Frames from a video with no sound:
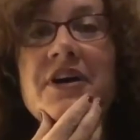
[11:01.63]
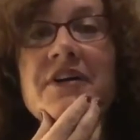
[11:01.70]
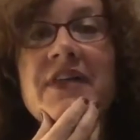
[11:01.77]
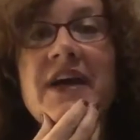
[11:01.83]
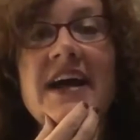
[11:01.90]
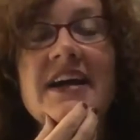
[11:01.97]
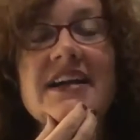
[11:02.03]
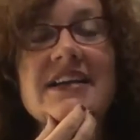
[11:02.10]
of
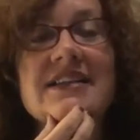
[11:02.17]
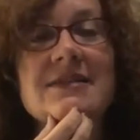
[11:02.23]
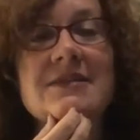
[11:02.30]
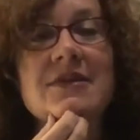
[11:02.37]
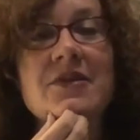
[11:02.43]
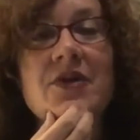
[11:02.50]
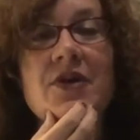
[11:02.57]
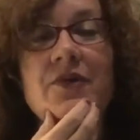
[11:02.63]
that as
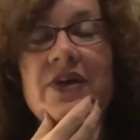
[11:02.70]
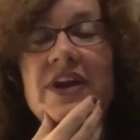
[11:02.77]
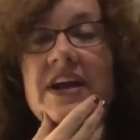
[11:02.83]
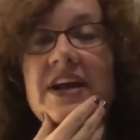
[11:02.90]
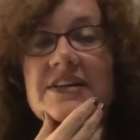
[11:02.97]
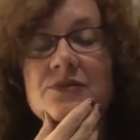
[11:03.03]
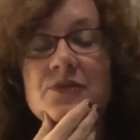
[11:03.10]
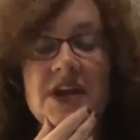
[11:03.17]
when
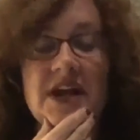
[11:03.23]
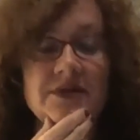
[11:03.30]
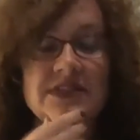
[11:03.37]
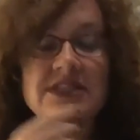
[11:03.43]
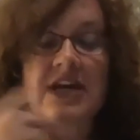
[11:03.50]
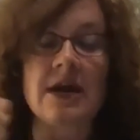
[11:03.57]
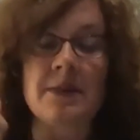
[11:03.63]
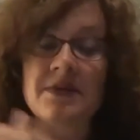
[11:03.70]
I
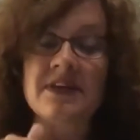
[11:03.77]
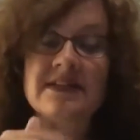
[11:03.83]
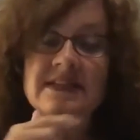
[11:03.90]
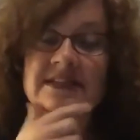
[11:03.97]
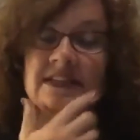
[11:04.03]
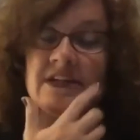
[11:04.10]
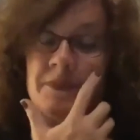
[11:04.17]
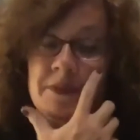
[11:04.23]
was taught, but this
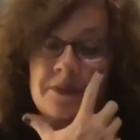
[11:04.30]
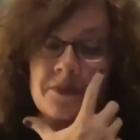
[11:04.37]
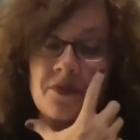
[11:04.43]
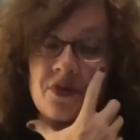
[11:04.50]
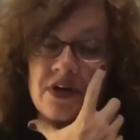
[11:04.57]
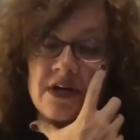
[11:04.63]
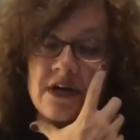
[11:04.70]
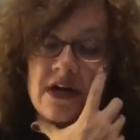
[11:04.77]
is a little bit
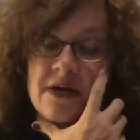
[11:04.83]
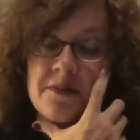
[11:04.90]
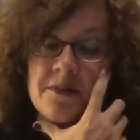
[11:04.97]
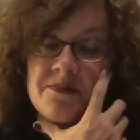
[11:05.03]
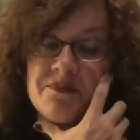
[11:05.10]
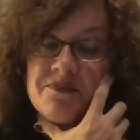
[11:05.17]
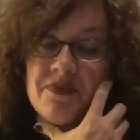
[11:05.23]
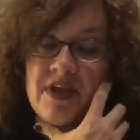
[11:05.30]
more,
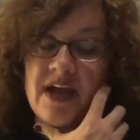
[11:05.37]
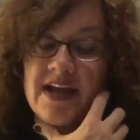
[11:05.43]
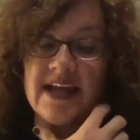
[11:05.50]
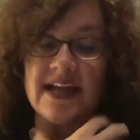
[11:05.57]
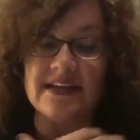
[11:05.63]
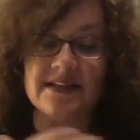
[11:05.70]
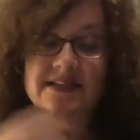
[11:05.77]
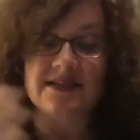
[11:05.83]
I
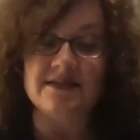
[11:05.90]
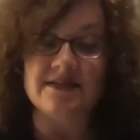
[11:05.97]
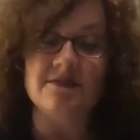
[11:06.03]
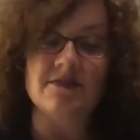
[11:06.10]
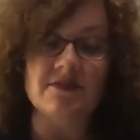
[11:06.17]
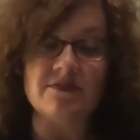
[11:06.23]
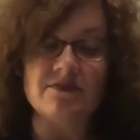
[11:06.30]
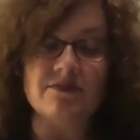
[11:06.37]
guess,
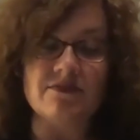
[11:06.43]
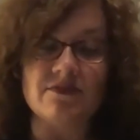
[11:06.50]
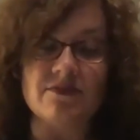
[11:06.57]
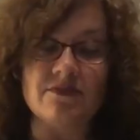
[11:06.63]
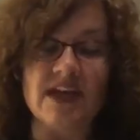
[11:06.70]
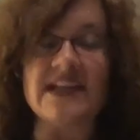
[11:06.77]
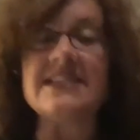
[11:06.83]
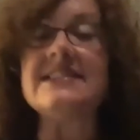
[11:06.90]

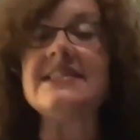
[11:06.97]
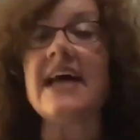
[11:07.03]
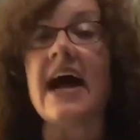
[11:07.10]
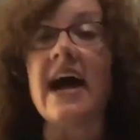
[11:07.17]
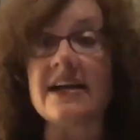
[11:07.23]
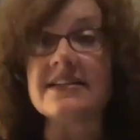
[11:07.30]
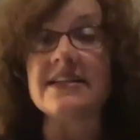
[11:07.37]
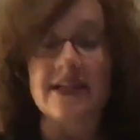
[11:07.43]

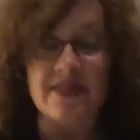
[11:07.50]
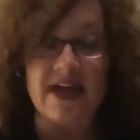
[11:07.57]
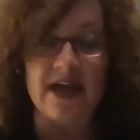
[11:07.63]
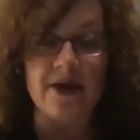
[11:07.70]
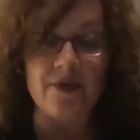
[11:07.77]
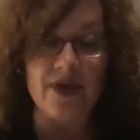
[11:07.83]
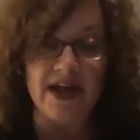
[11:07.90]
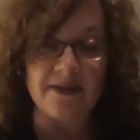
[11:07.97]
exact in
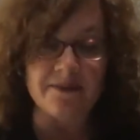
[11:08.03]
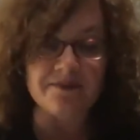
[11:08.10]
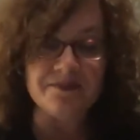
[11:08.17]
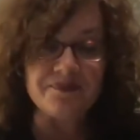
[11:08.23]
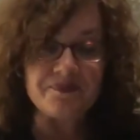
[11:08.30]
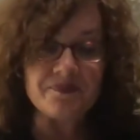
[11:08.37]
that way.